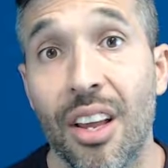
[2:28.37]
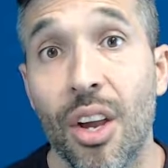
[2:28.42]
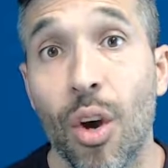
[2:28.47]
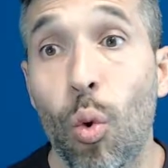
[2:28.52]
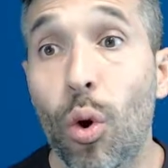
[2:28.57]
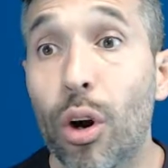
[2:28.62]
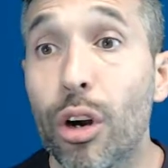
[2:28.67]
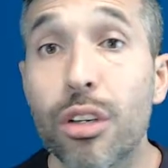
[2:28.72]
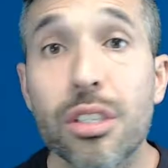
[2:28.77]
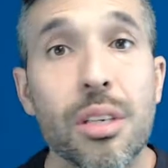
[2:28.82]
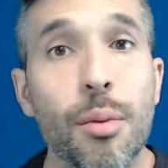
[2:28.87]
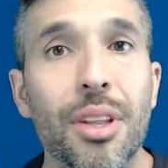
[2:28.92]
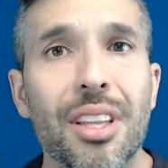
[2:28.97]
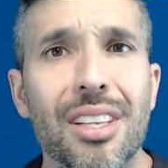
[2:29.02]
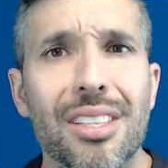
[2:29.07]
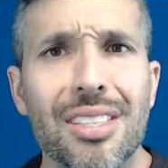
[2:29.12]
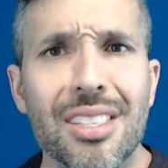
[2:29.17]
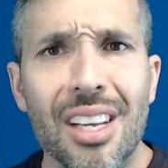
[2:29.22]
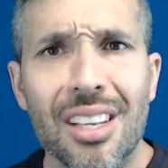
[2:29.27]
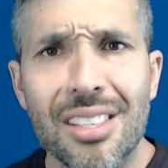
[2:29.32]
What are some of the
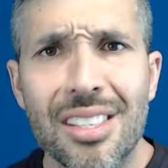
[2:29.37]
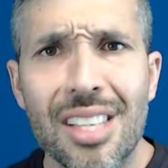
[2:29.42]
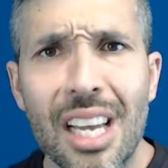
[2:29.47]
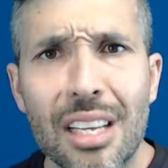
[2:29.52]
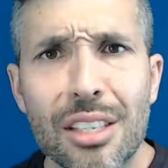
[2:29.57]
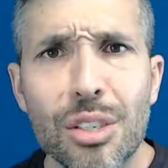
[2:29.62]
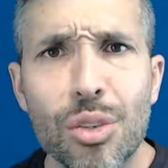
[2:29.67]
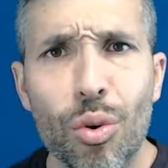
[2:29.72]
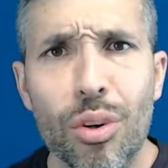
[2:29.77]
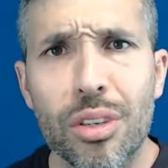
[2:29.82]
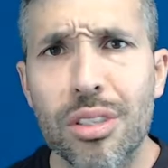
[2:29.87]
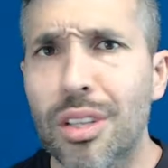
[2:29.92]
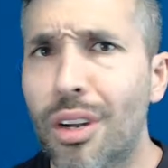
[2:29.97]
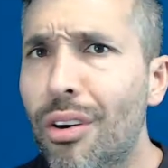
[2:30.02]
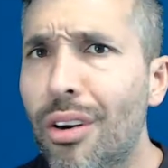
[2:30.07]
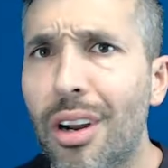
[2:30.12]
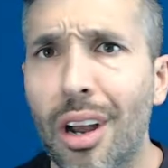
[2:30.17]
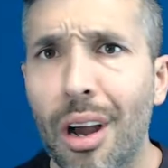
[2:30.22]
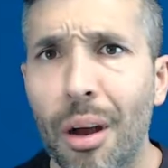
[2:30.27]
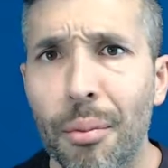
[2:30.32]
success stories that
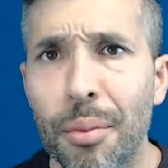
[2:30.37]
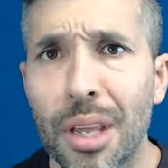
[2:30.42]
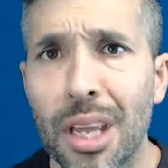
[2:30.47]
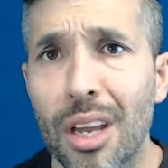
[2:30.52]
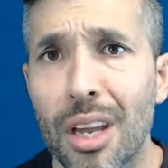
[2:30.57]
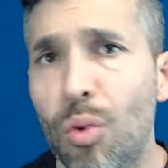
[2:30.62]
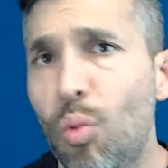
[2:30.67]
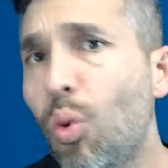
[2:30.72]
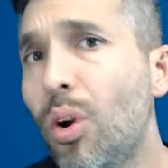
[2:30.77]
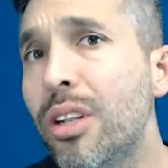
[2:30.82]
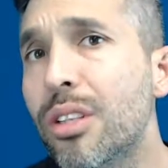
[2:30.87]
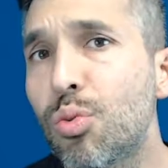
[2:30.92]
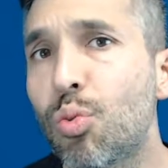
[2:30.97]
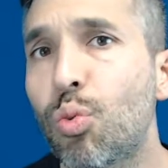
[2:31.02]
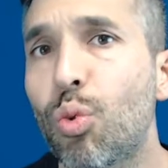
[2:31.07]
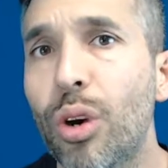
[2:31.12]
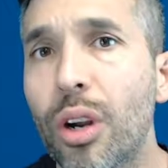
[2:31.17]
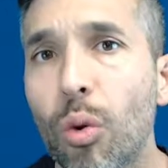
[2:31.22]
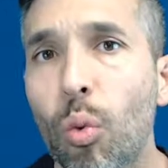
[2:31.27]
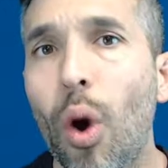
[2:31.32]
are coming in?
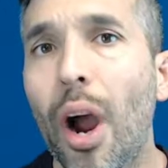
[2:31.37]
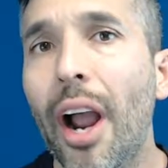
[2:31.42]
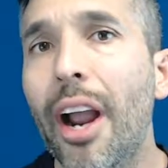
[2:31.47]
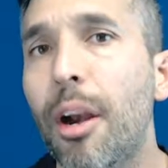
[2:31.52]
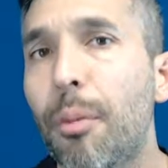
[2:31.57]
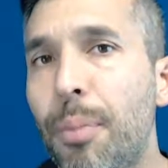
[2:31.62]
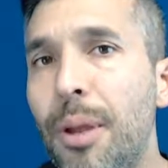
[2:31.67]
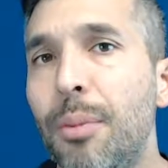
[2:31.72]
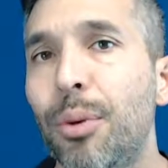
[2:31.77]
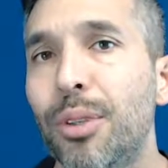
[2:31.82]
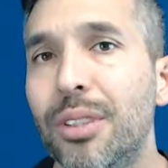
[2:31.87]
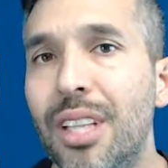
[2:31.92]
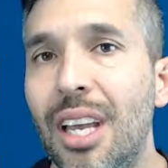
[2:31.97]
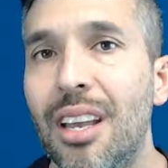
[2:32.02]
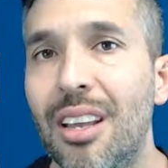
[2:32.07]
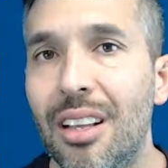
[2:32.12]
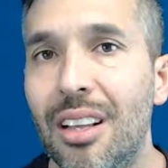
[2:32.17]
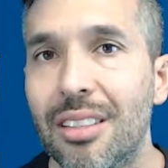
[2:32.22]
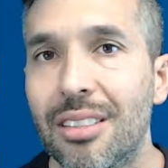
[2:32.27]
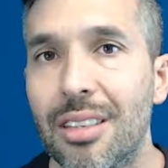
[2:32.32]
Why are people
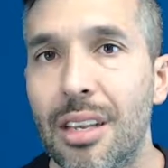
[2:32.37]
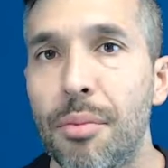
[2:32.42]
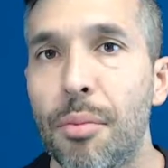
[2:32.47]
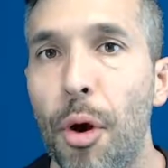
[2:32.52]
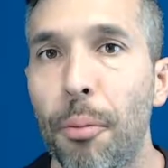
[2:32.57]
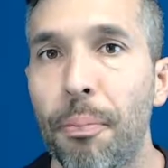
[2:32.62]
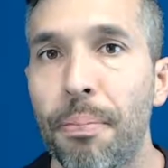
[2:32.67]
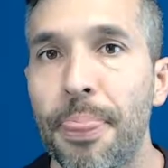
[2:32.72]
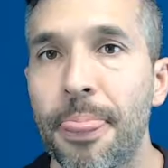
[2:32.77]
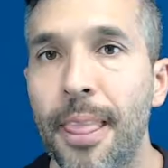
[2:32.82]
taking Ximo?